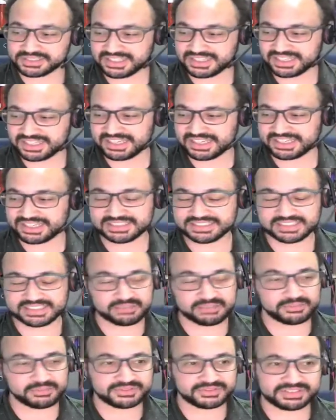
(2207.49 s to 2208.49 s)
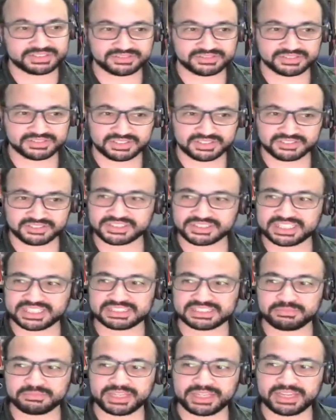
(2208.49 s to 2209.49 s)
There's a number of different solution stacks, but
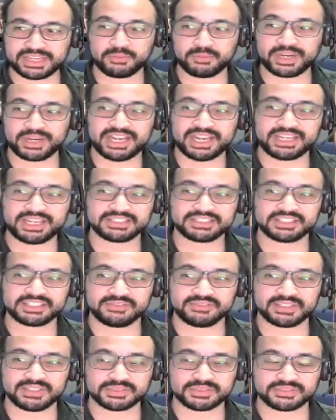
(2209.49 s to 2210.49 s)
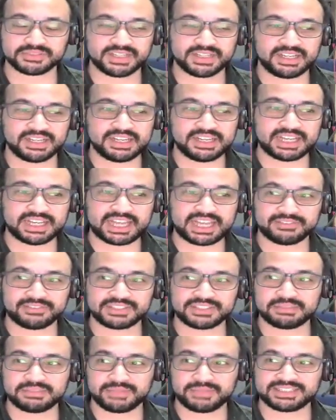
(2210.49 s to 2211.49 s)
again, we're getting into the realms of having to
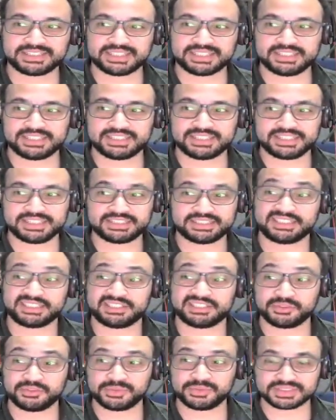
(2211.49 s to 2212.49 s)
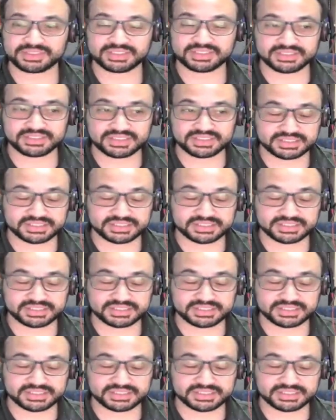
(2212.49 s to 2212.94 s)
maintain EC2 instances.